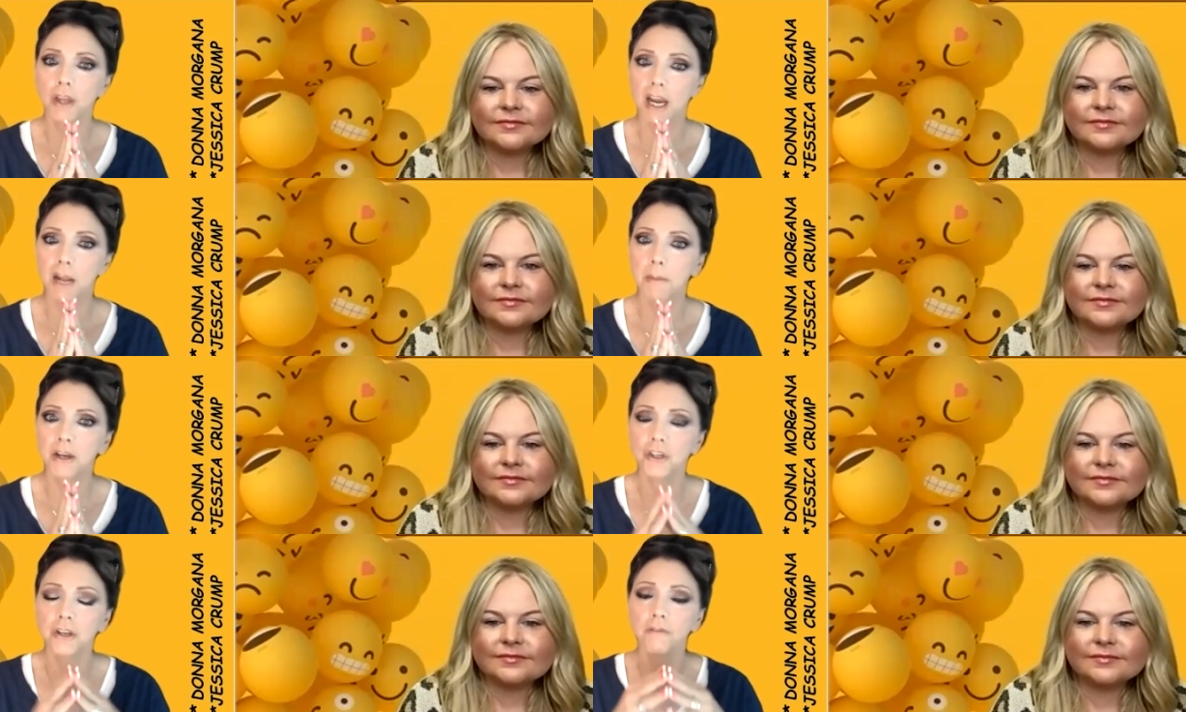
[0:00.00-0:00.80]
Speaker 1: the
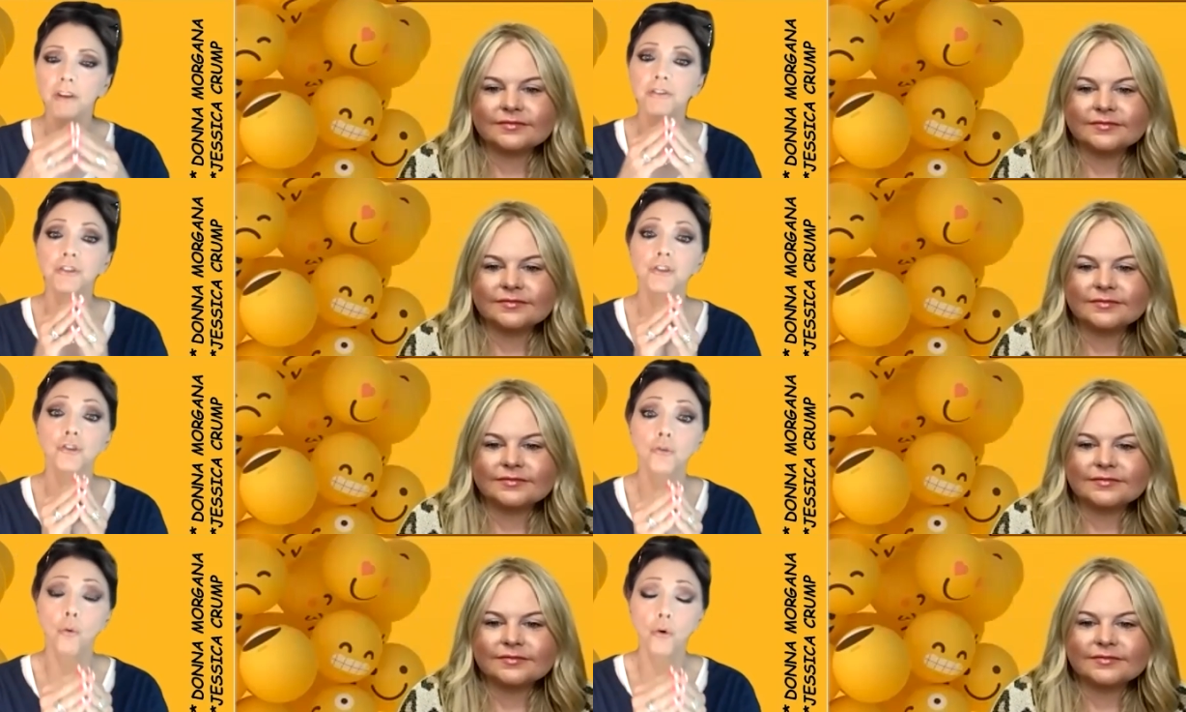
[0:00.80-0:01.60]
animation is. the
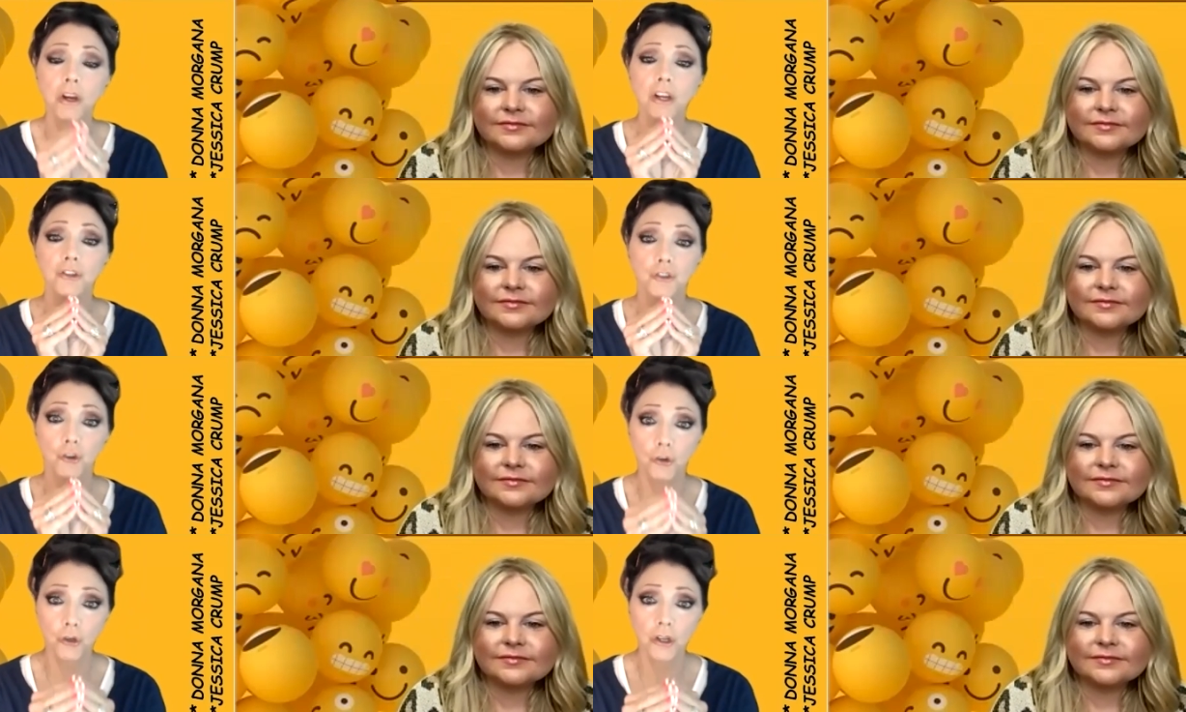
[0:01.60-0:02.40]
story is
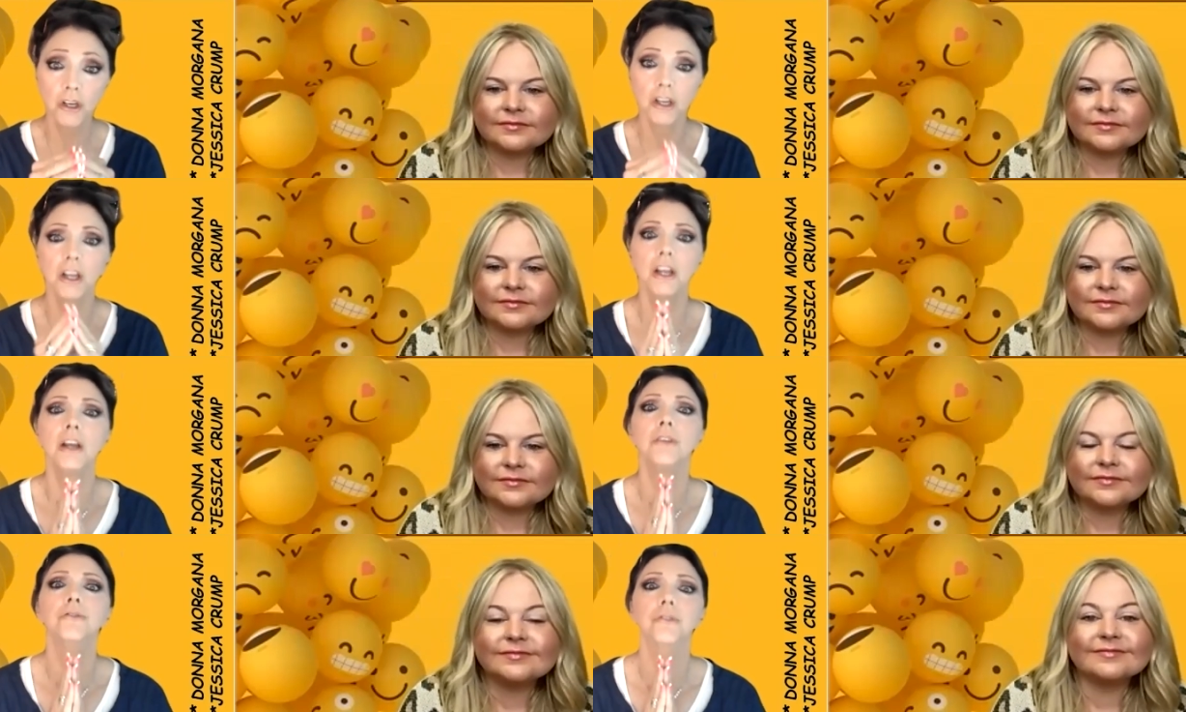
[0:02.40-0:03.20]
good,
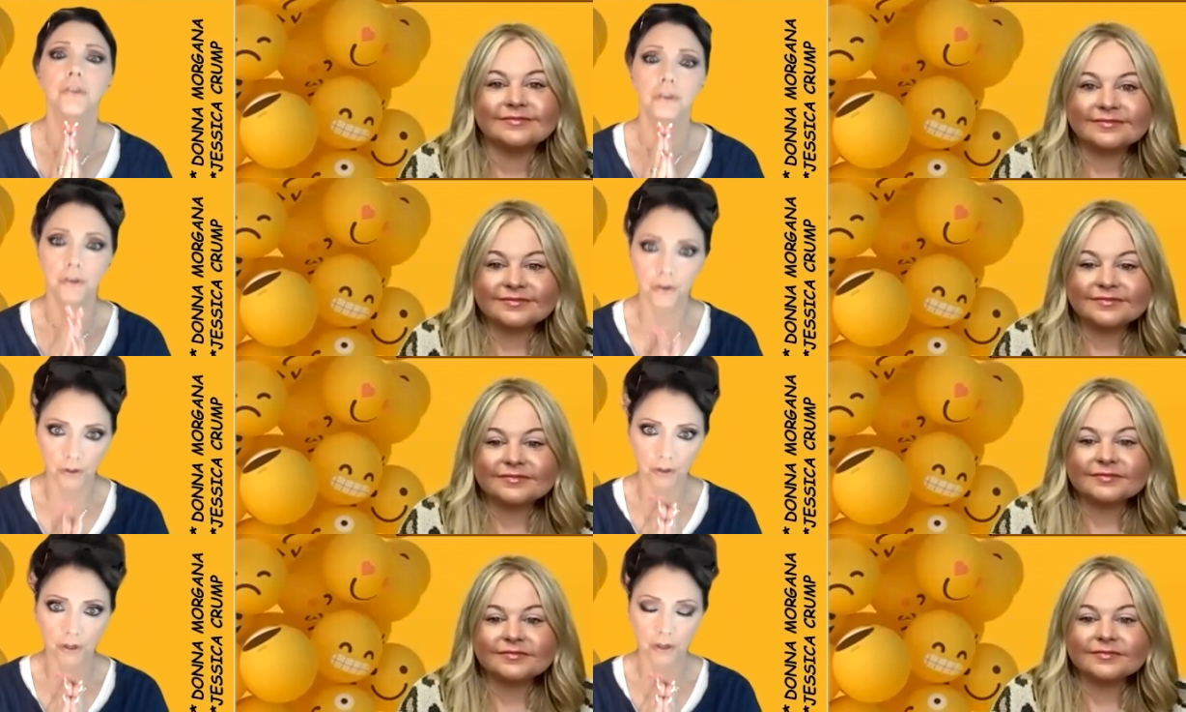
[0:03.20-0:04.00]
it's mm-hmm.
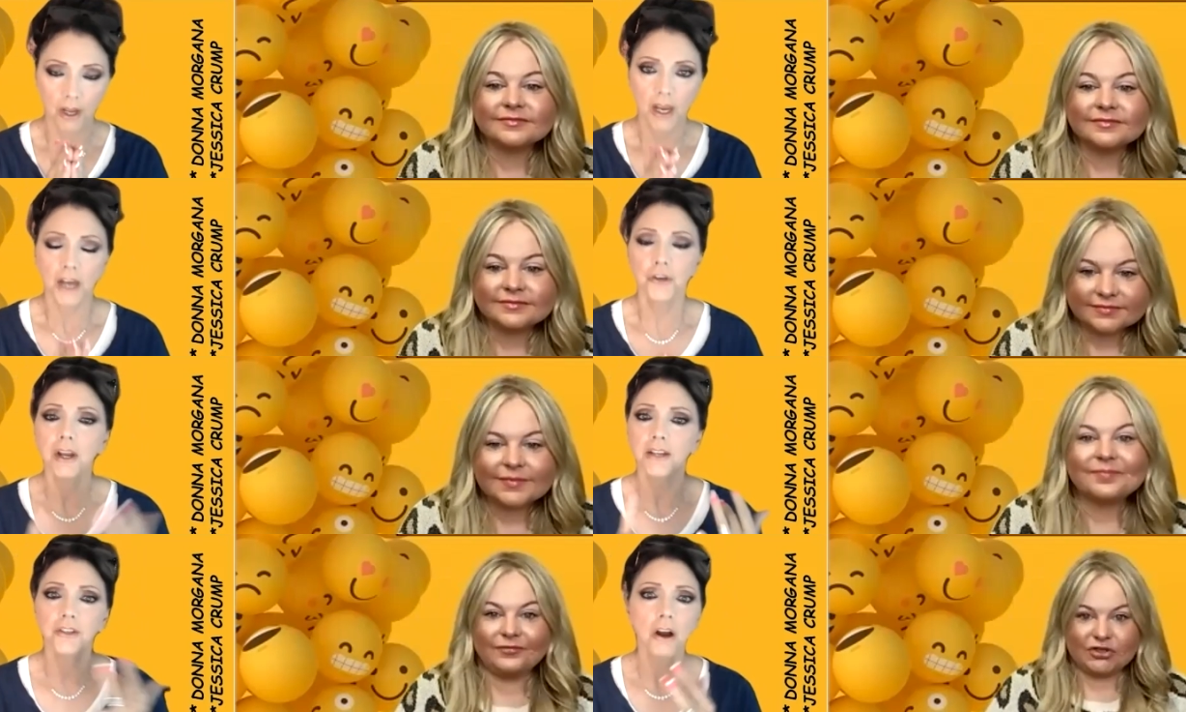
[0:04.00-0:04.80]
good. And
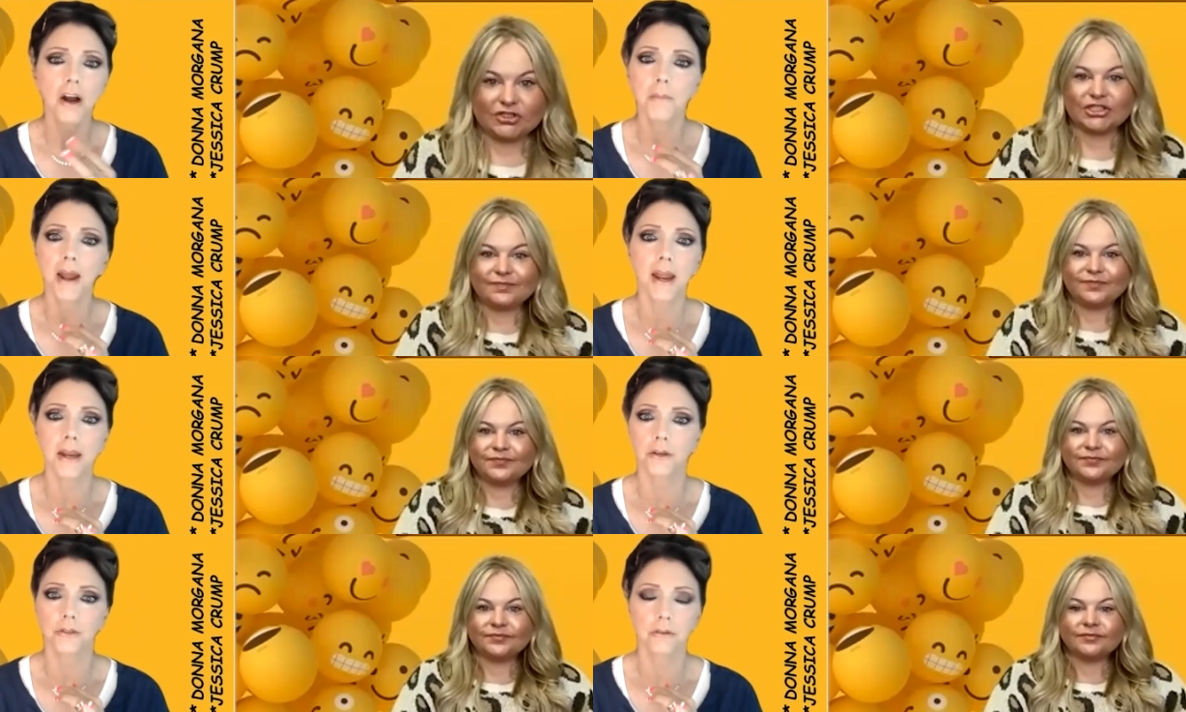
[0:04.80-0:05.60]
you had Tom
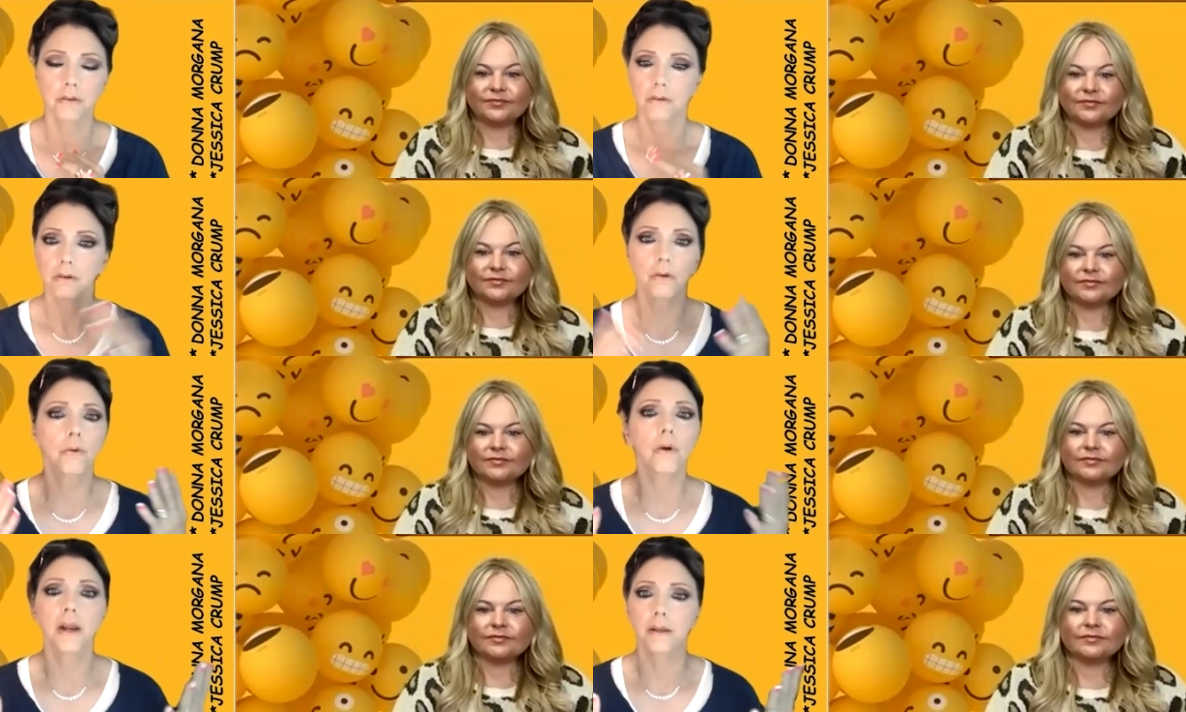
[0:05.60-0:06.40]
Hanks,
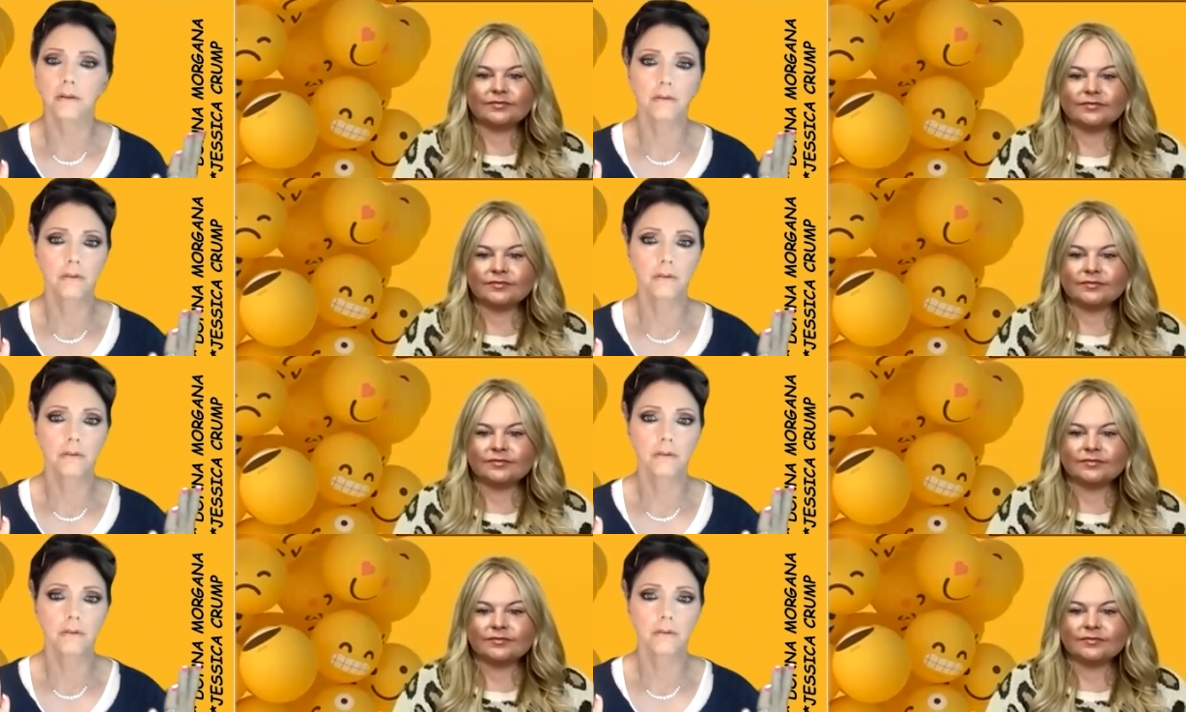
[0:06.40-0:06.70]
great.